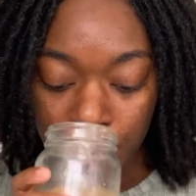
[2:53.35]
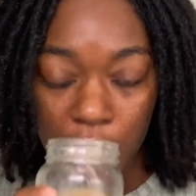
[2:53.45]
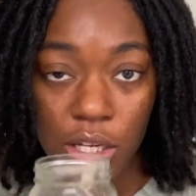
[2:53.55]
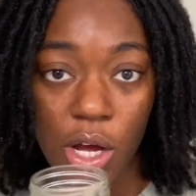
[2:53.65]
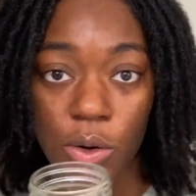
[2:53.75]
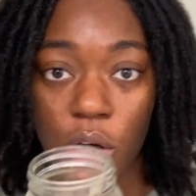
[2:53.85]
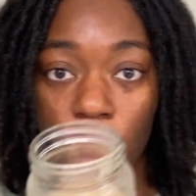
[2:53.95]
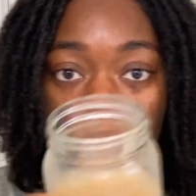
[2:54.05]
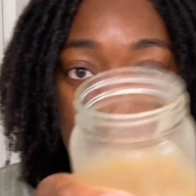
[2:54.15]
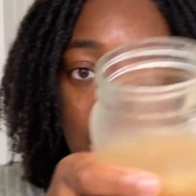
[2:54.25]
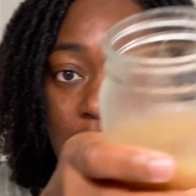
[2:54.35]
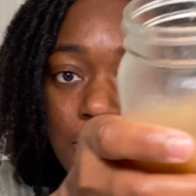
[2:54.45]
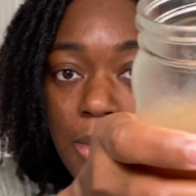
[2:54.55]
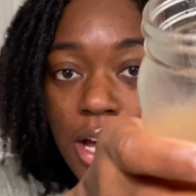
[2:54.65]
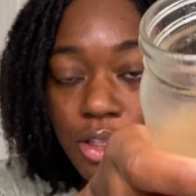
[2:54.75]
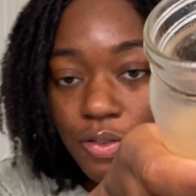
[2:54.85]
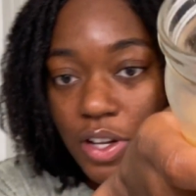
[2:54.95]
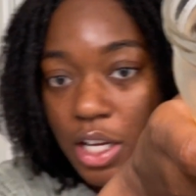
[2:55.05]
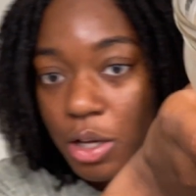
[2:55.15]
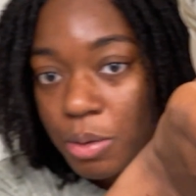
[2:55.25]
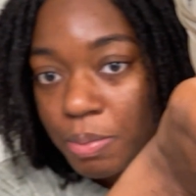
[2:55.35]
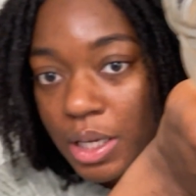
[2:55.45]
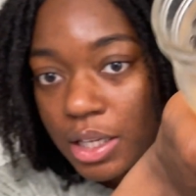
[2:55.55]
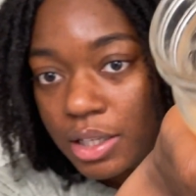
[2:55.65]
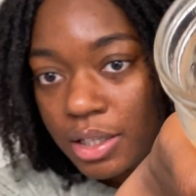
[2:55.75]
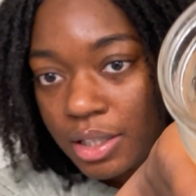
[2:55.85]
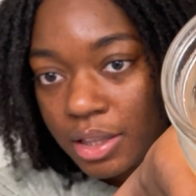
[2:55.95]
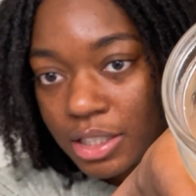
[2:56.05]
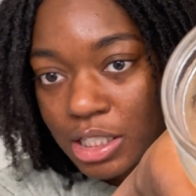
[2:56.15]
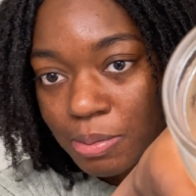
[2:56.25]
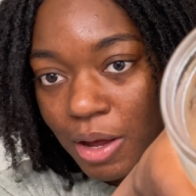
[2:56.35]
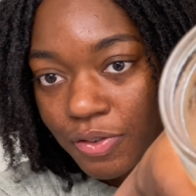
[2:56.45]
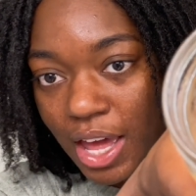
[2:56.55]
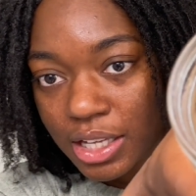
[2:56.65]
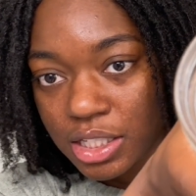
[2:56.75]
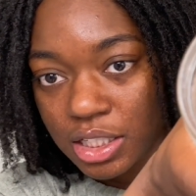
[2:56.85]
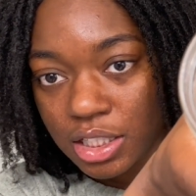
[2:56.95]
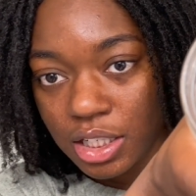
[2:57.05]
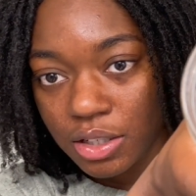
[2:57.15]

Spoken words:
you know, go see my other video, but this is my flaxseed gel,